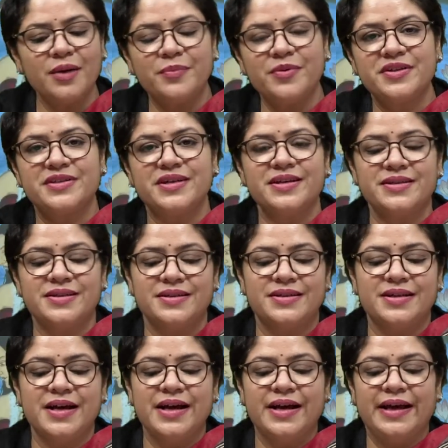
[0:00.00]
are
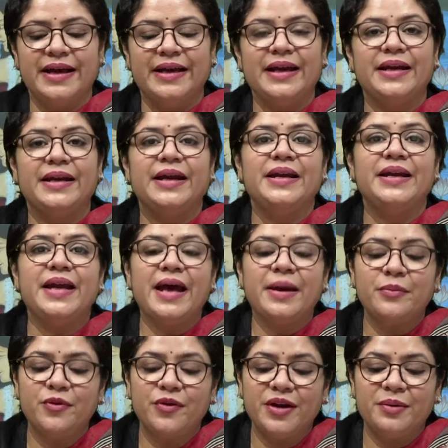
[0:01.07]
presented in an
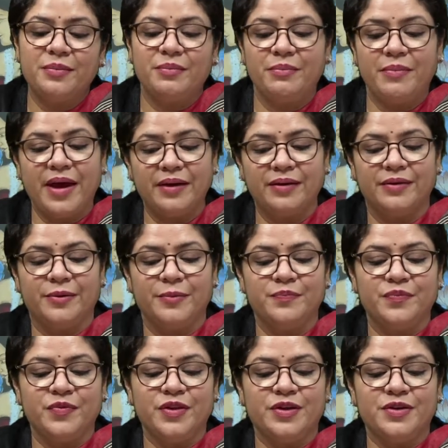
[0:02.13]
enamoring manner
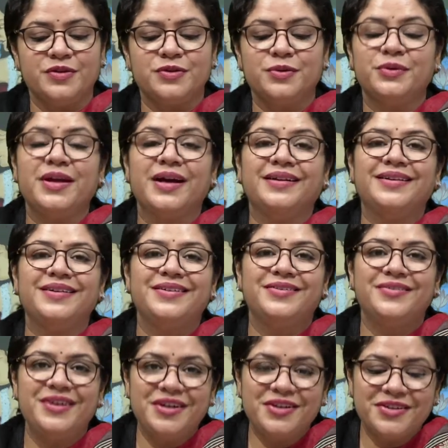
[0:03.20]
so that the
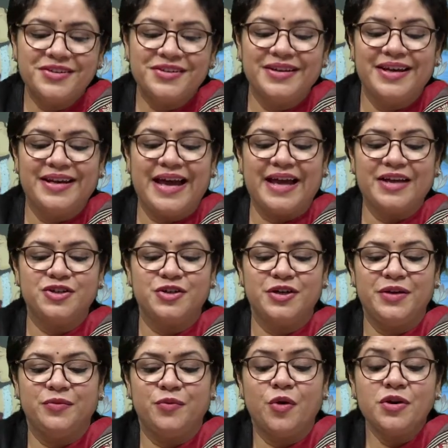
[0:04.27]
reader can
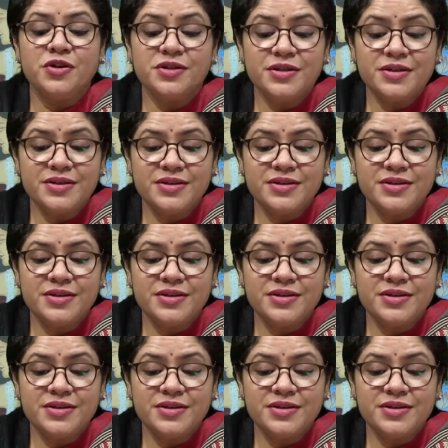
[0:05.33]
actually watch the